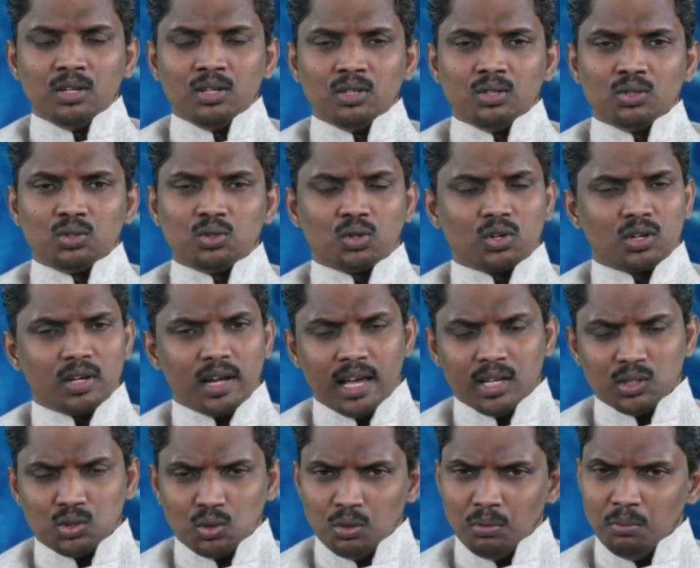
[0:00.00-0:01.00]
So
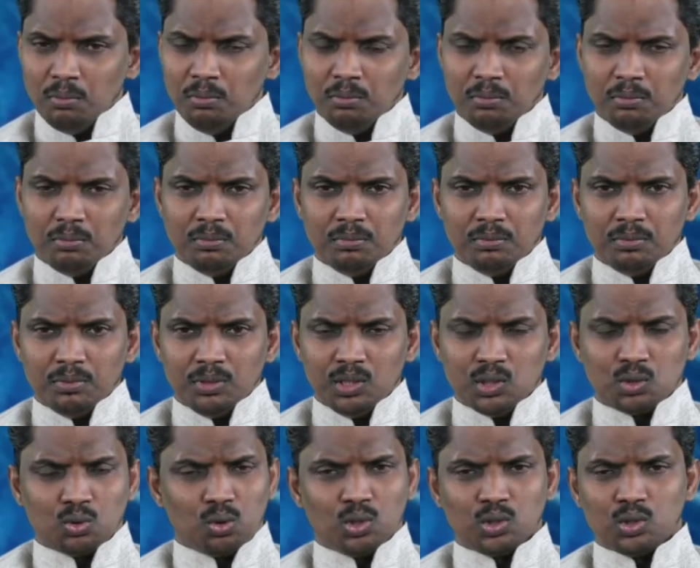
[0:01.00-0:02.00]
classroom
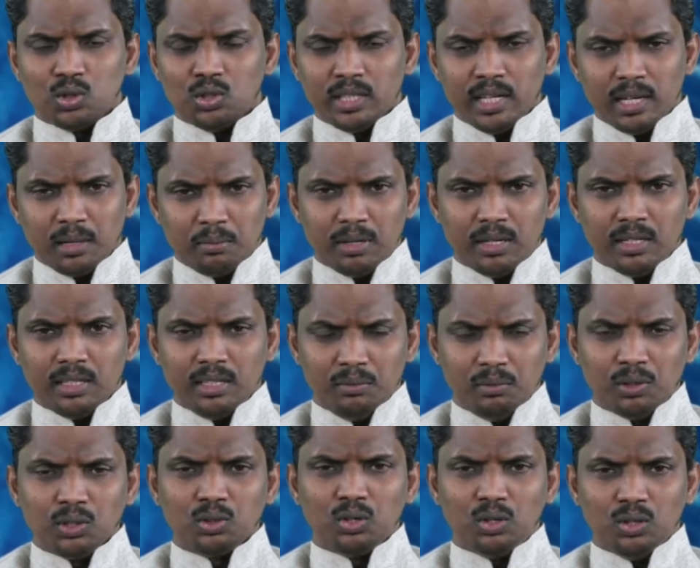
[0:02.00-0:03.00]
is also there, but
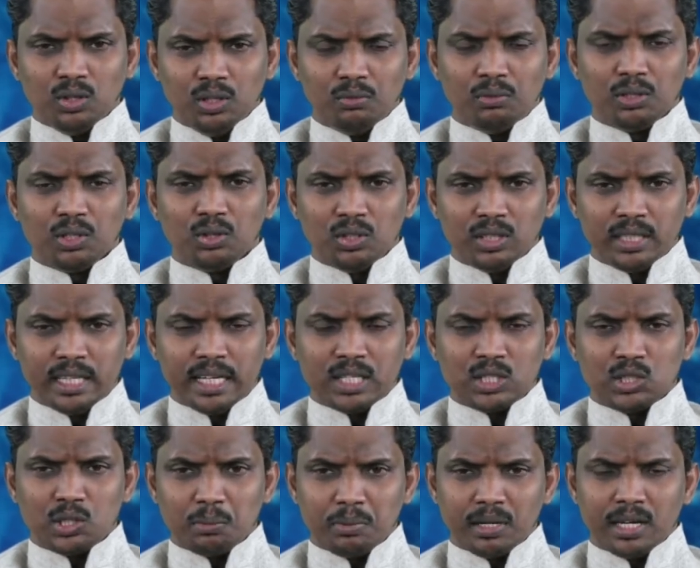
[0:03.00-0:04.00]
even though they are
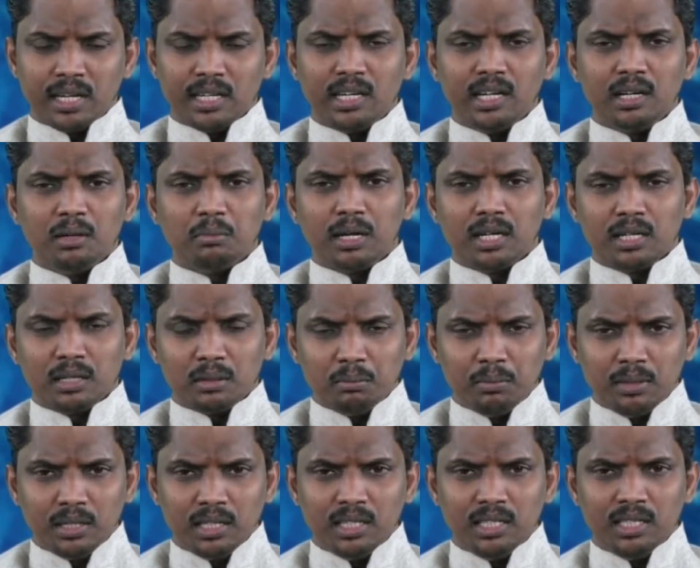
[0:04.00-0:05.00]
separated, but
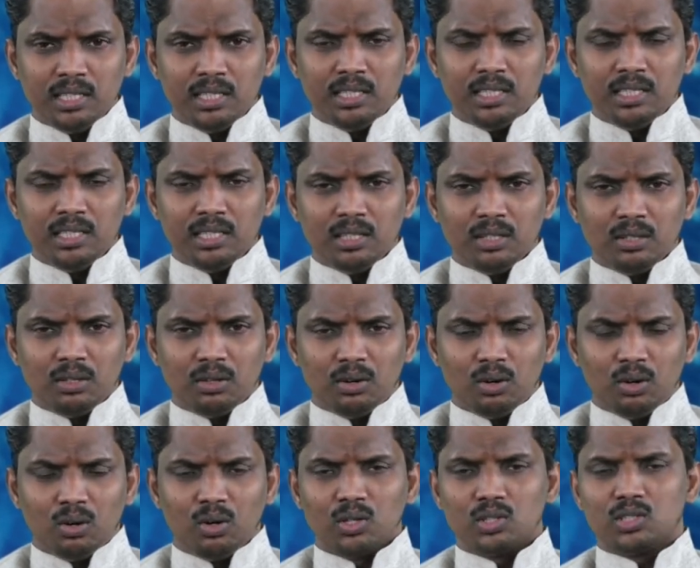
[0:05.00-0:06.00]
many
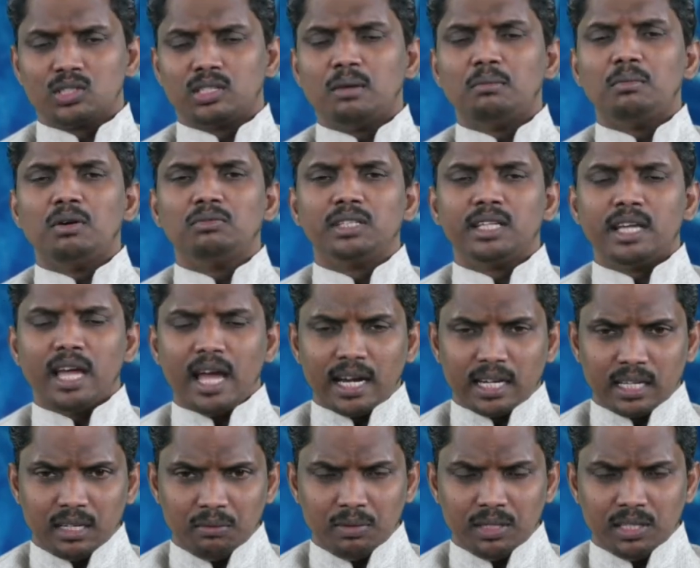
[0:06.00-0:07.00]
or some of the
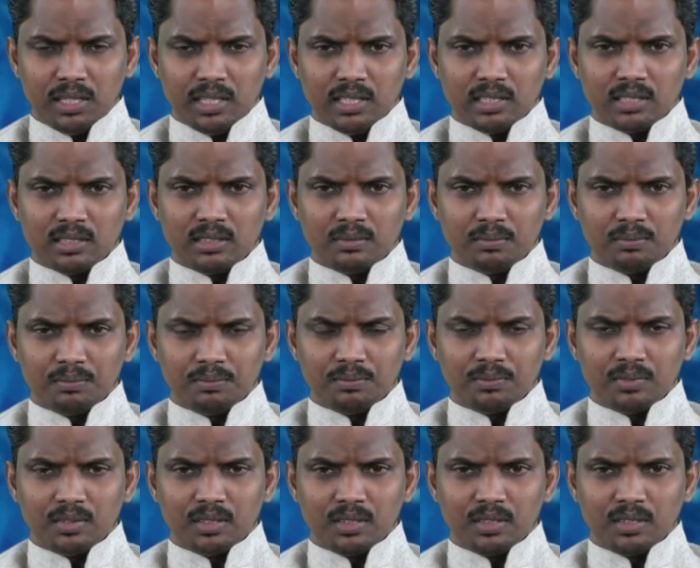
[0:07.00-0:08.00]
activities,
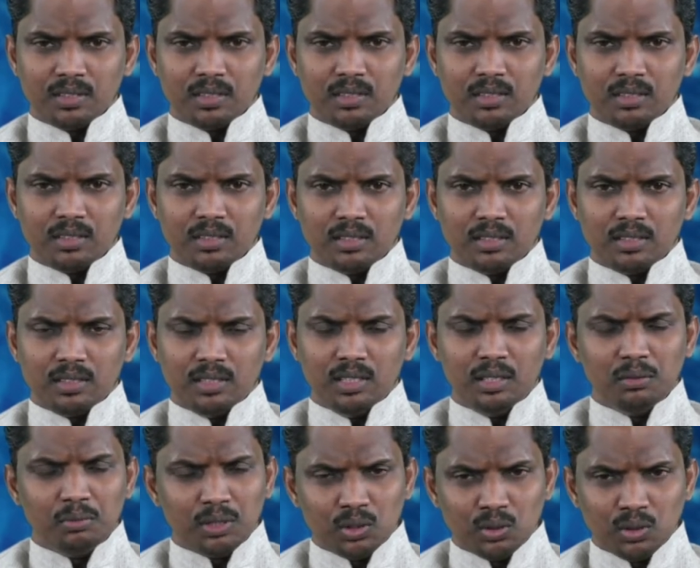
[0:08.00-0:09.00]

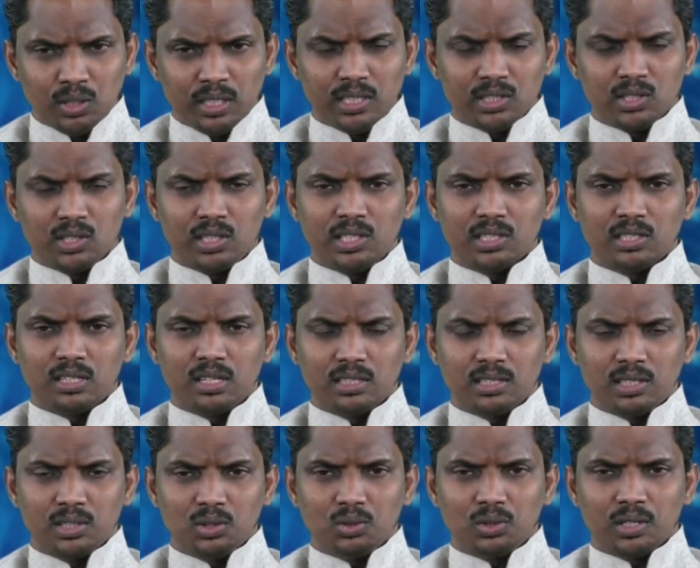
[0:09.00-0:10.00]
even though it is
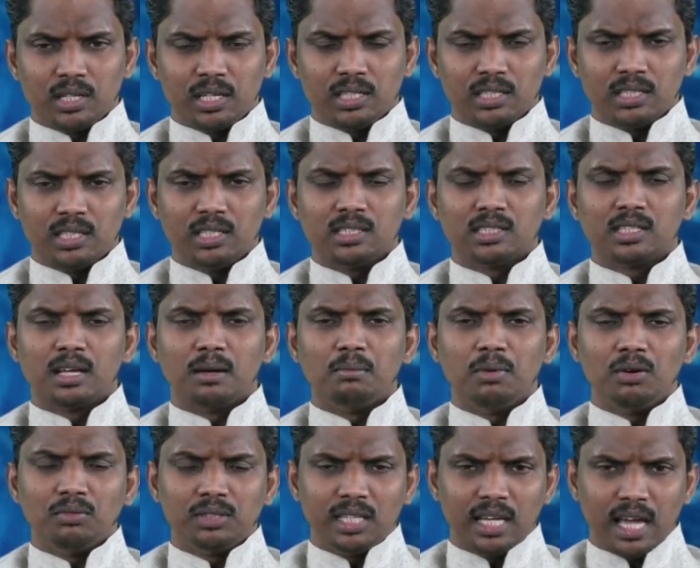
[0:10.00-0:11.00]
distance education, some
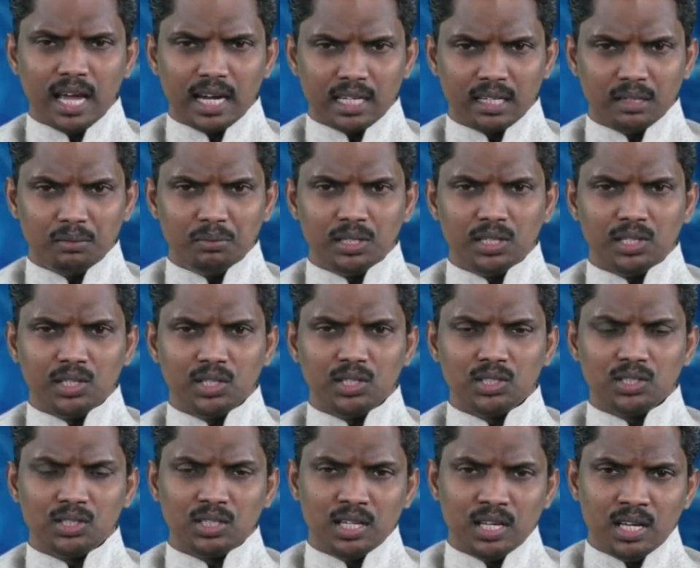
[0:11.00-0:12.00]
of the
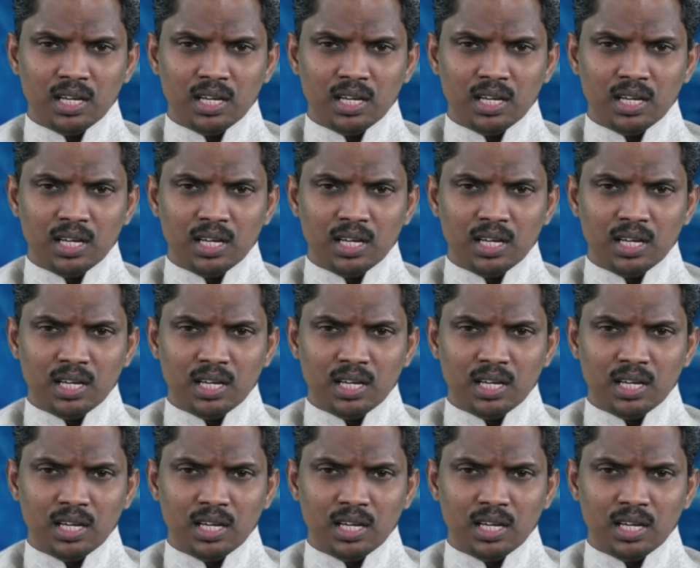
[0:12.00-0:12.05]
activities